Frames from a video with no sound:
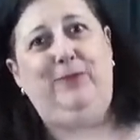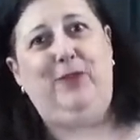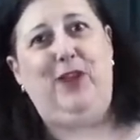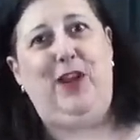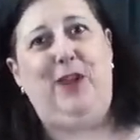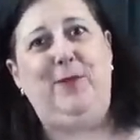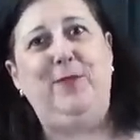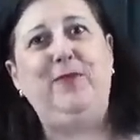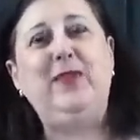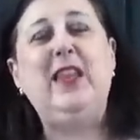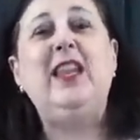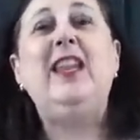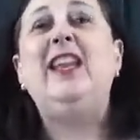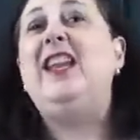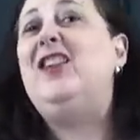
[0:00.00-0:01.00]
All right,
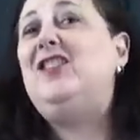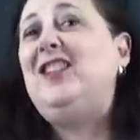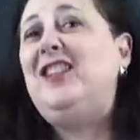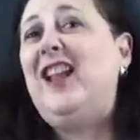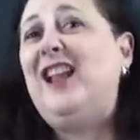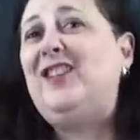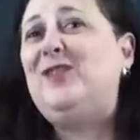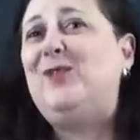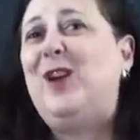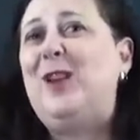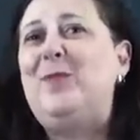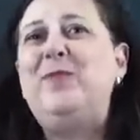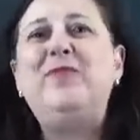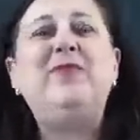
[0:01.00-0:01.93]
here's the next one.